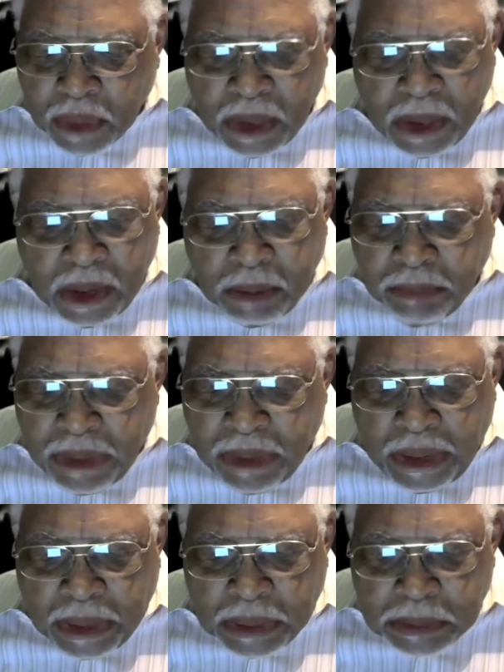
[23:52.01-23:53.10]

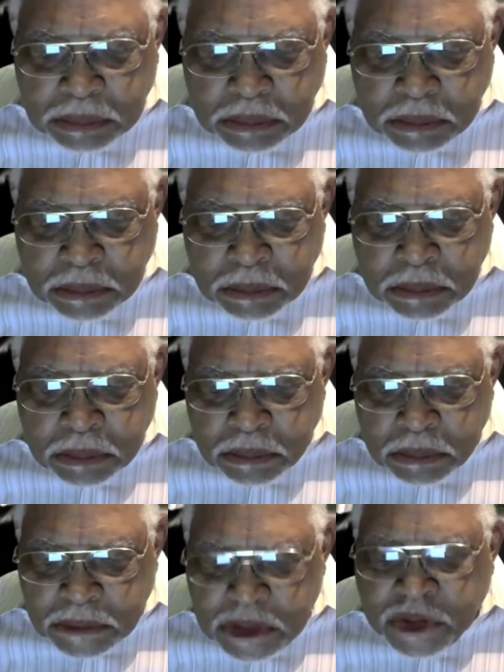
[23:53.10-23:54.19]
Amen.
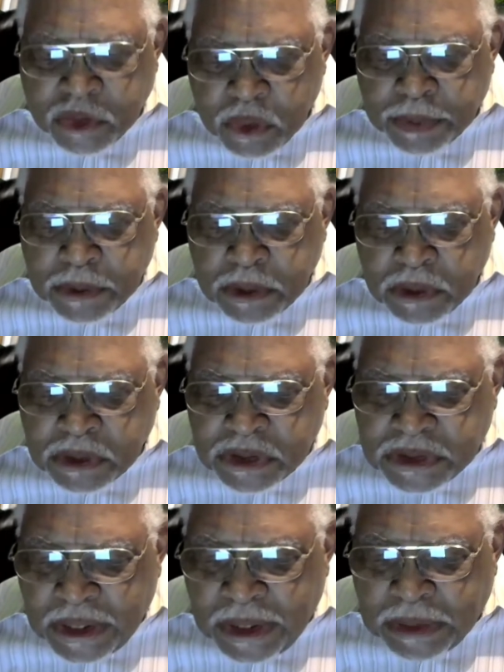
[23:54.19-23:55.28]
This scripture is
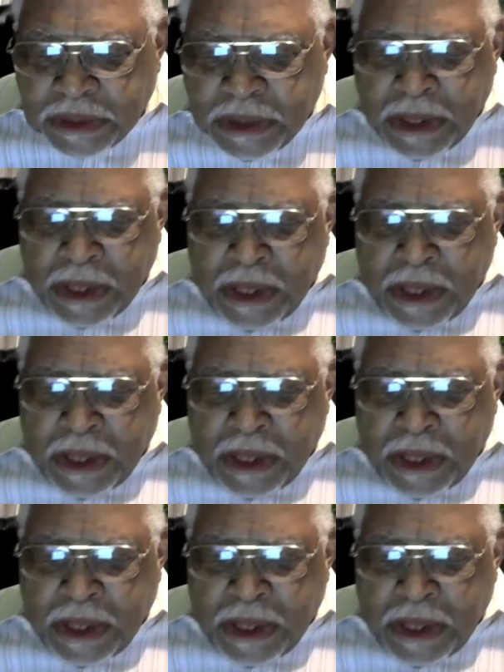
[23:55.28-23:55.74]
saying